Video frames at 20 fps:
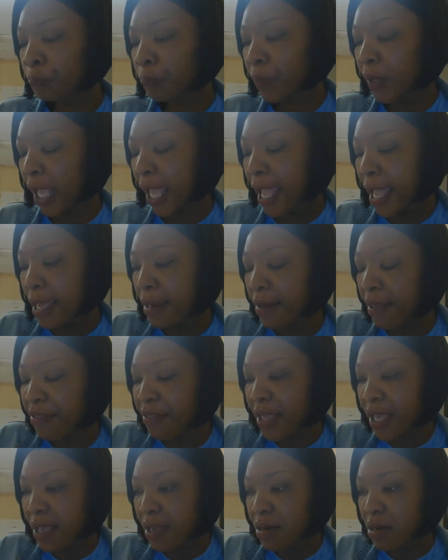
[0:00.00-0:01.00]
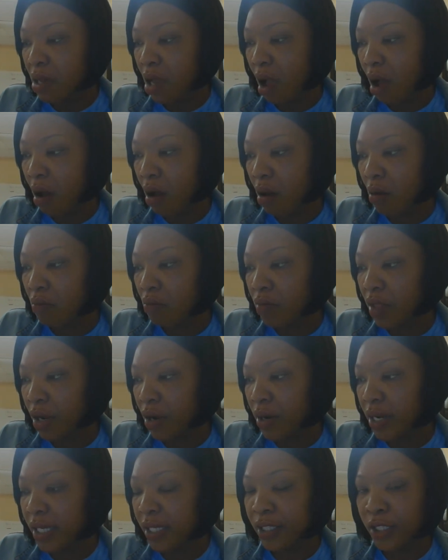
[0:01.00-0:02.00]
And then there
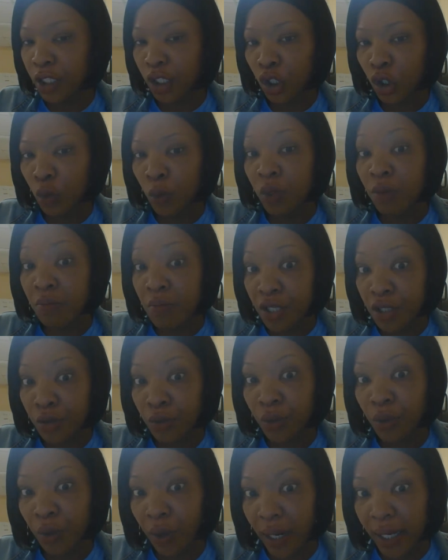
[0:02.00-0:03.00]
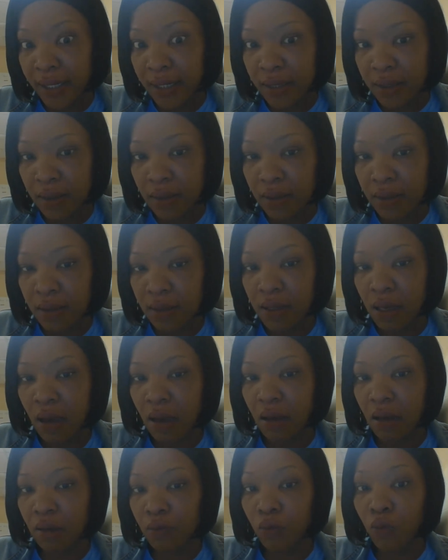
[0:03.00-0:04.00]
is the Cuban Missile Crisis.
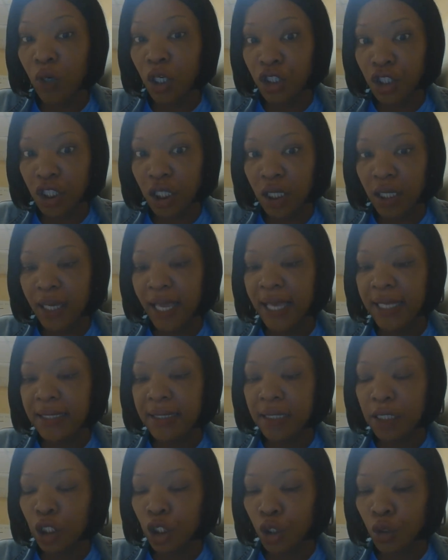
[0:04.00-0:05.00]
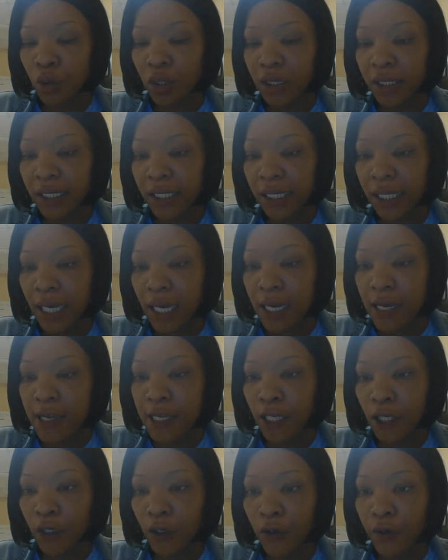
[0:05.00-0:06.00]
Russia has literally
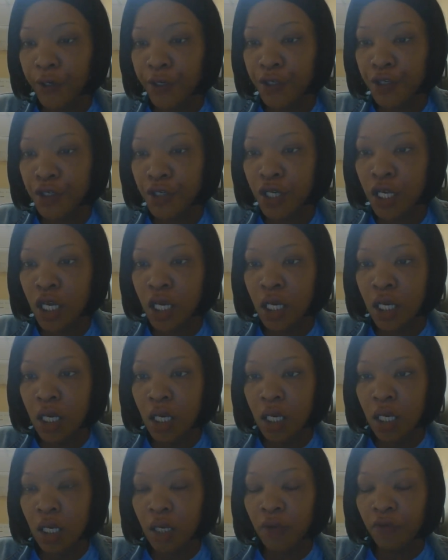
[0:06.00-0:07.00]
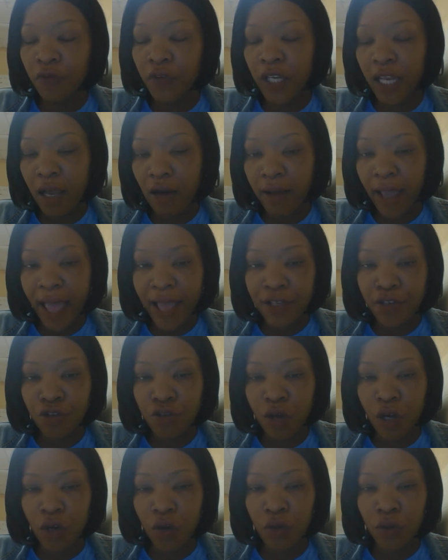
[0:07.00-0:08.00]
encouraged Fidel
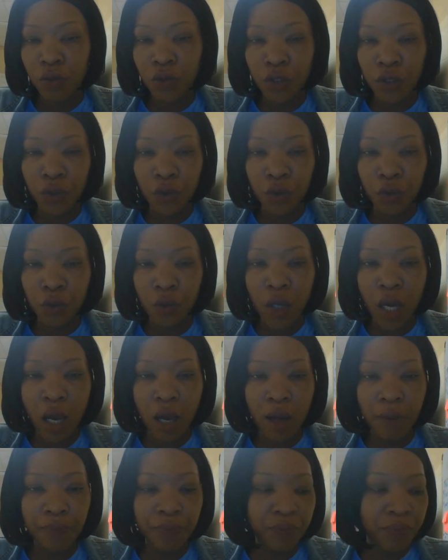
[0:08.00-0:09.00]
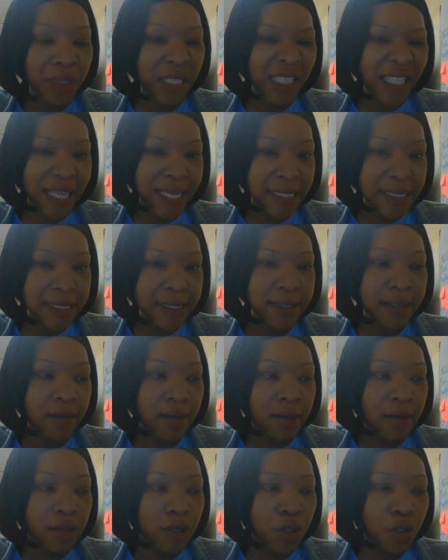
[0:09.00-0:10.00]
Castro to place
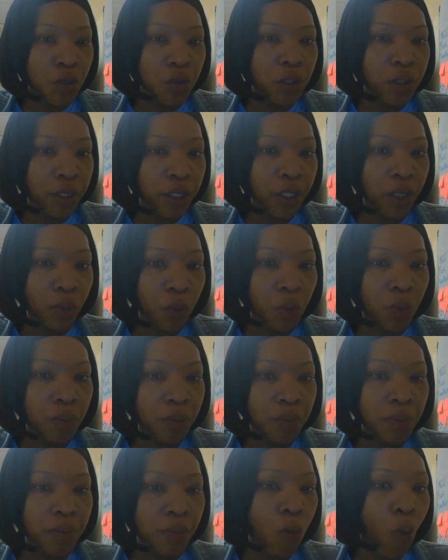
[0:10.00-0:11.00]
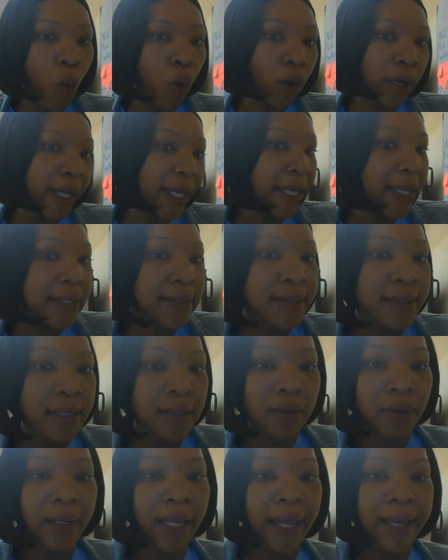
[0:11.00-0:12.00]
nuclear warheads,
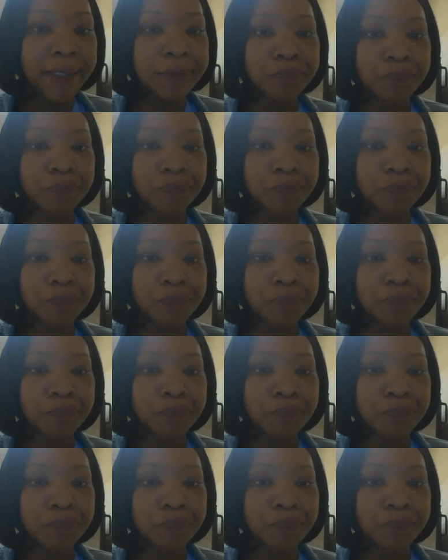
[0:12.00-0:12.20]
okay?